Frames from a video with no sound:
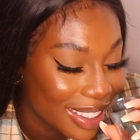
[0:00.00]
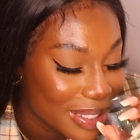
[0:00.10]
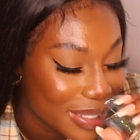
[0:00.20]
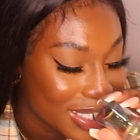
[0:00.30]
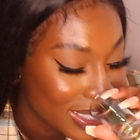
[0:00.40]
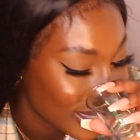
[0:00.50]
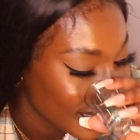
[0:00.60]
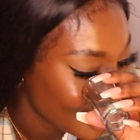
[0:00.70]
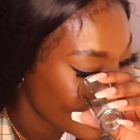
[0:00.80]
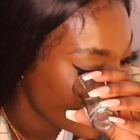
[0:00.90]
I'll speak to you
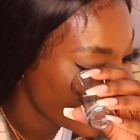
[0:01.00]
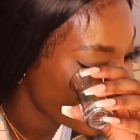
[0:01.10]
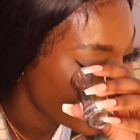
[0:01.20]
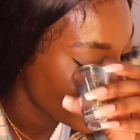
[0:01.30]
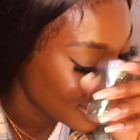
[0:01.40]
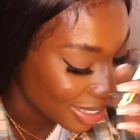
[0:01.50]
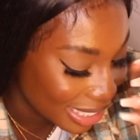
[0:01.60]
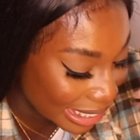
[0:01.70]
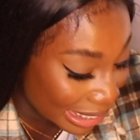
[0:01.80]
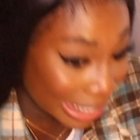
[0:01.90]
later.
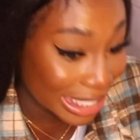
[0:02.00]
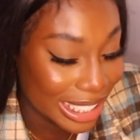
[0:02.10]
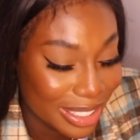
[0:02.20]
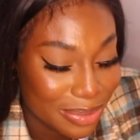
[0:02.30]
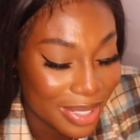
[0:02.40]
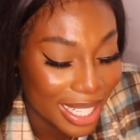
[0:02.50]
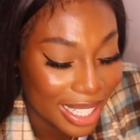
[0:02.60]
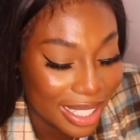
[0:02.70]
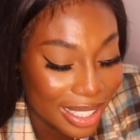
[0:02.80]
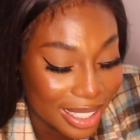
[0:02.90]
Bye.